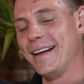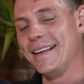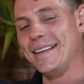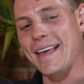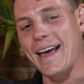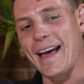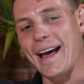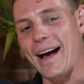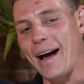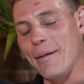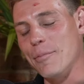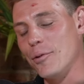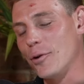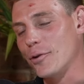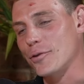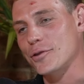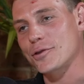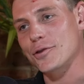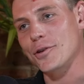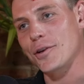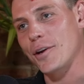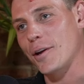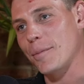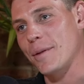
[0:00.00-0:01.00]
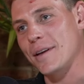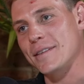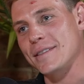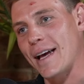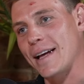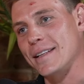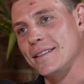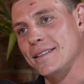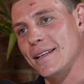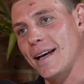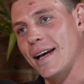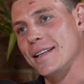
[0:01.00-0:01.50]
Yeah, I'm not sure you're going to
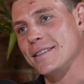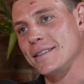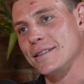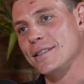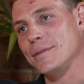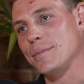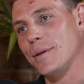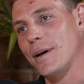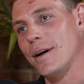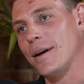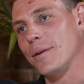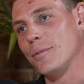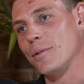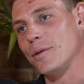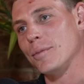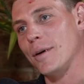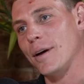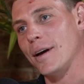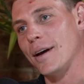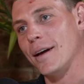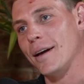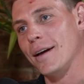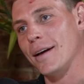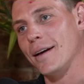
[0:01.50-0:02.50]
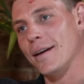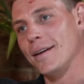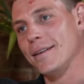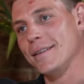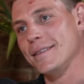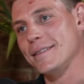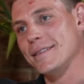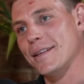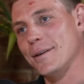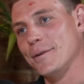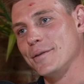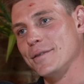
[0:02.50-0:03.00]
be as inspired with my
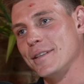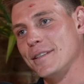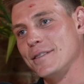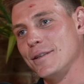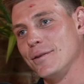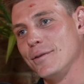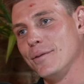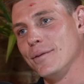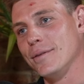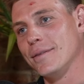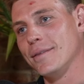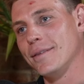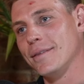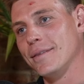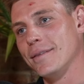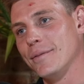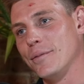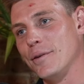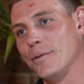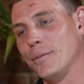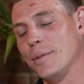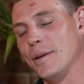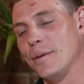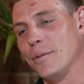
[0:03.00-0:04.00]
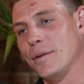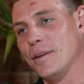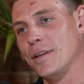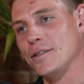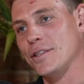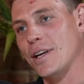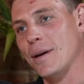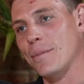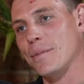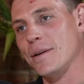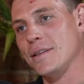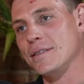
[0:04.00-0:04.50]
skills as you will be with the
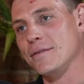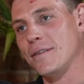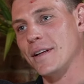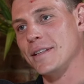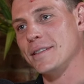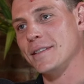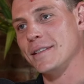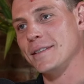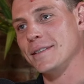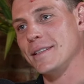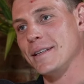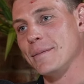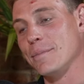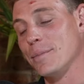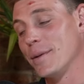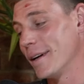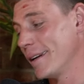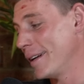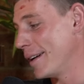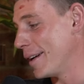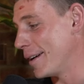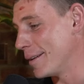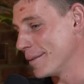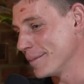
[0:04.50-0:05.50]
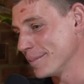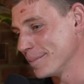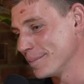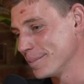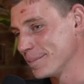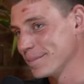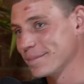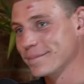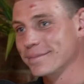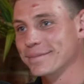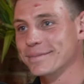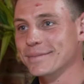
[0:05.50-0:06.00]
Japanese eventing team, but
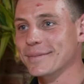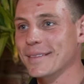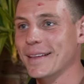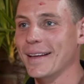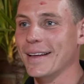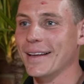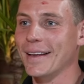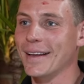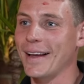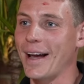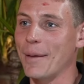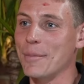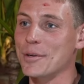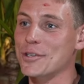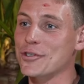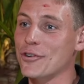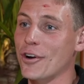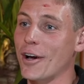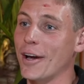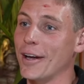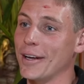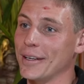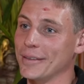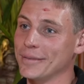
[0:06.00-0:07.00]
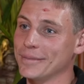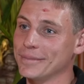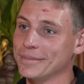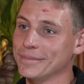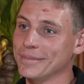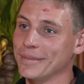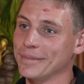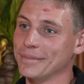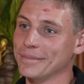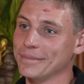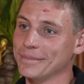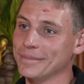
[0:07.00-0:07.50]
I'm a trier.
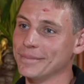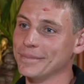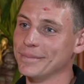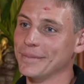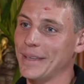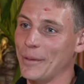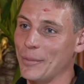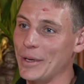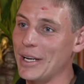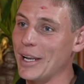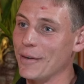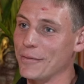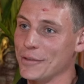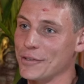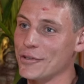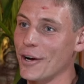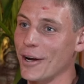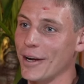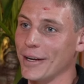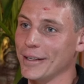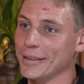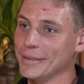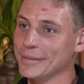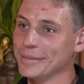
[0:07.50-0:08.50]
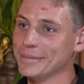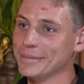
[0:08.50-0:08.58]
We love a trier.